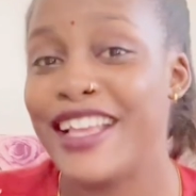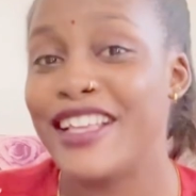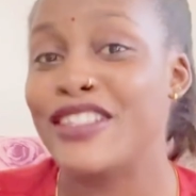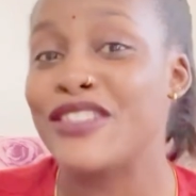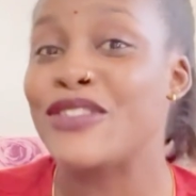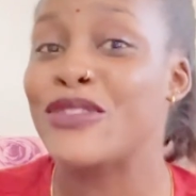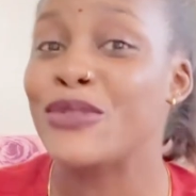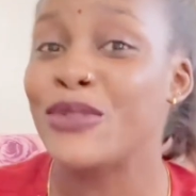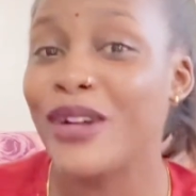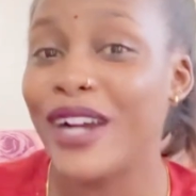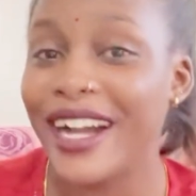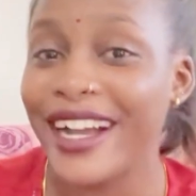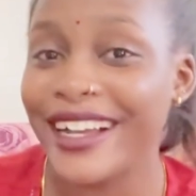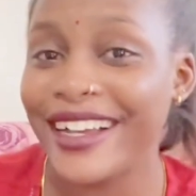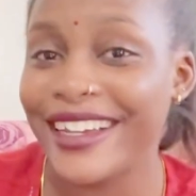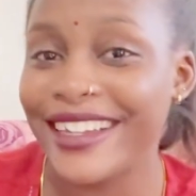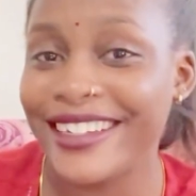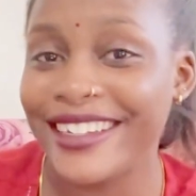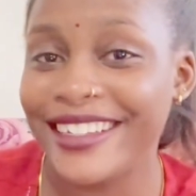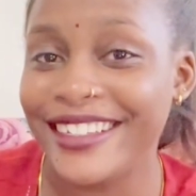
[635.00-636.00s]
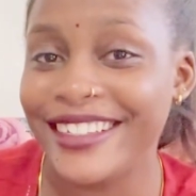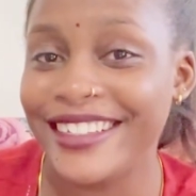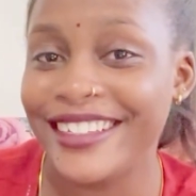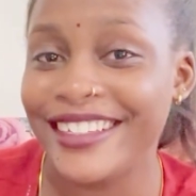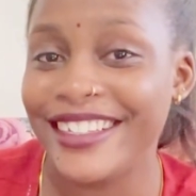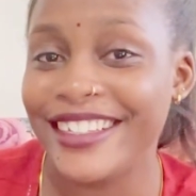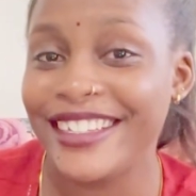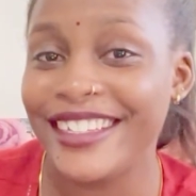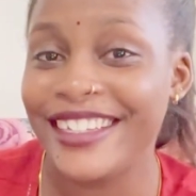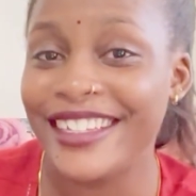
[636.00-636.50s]
Suhagan
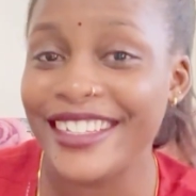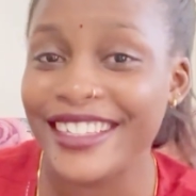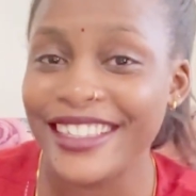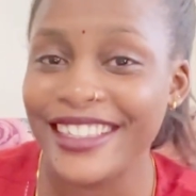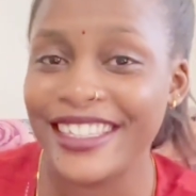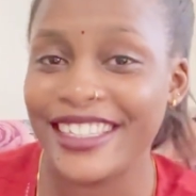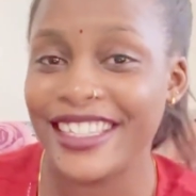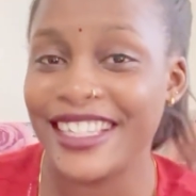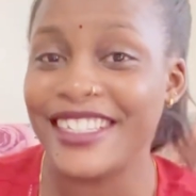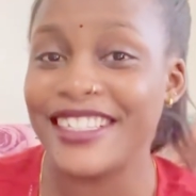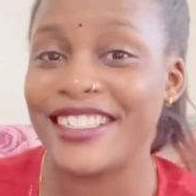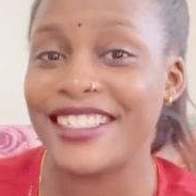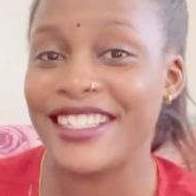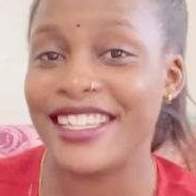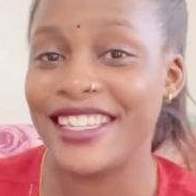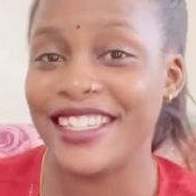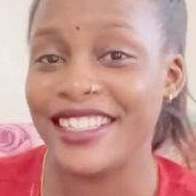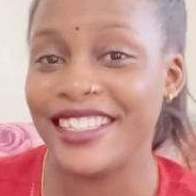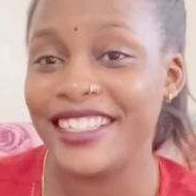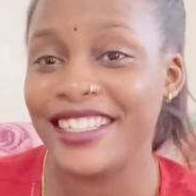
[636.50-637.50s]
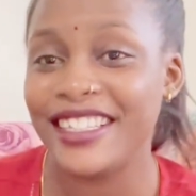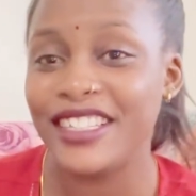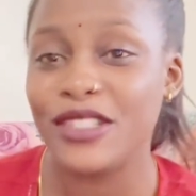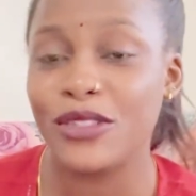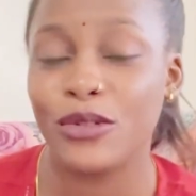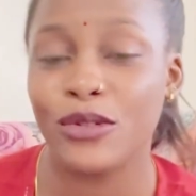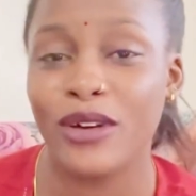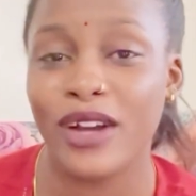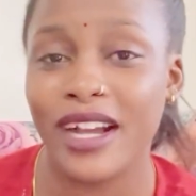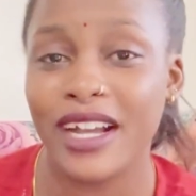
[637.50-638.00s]
in Hindi, that is Hindi.
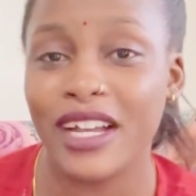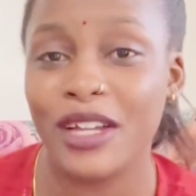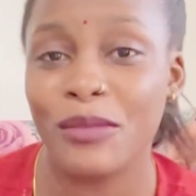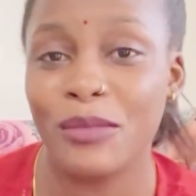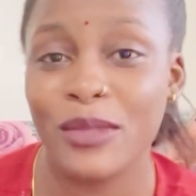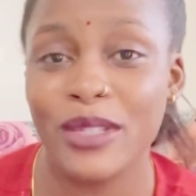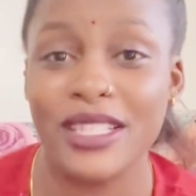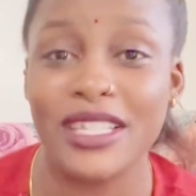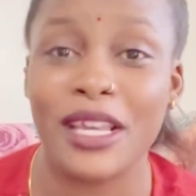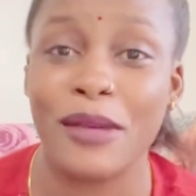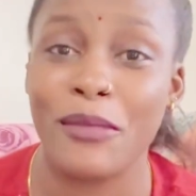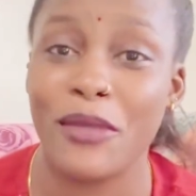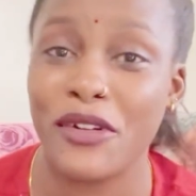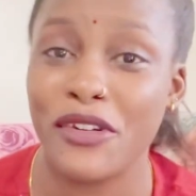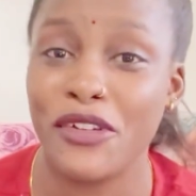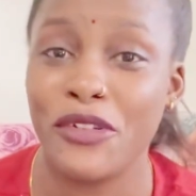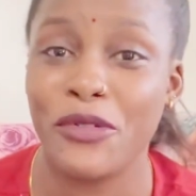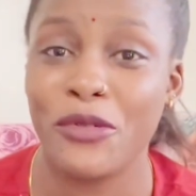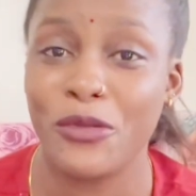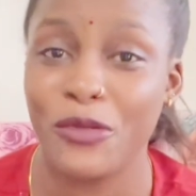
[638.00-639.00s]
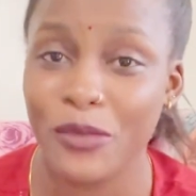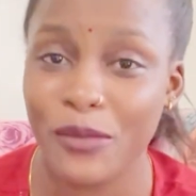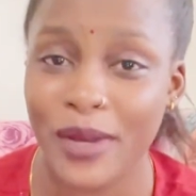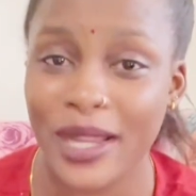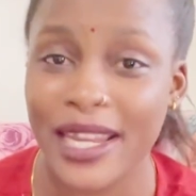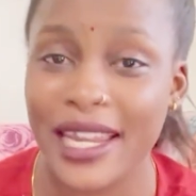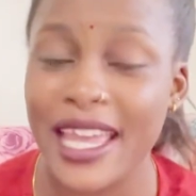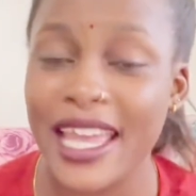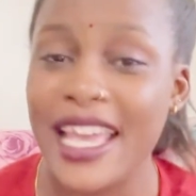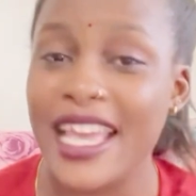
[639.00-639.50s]
Suhagan means a married
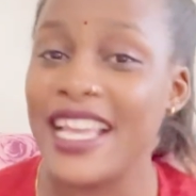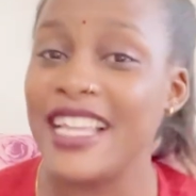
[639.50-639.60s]
woman.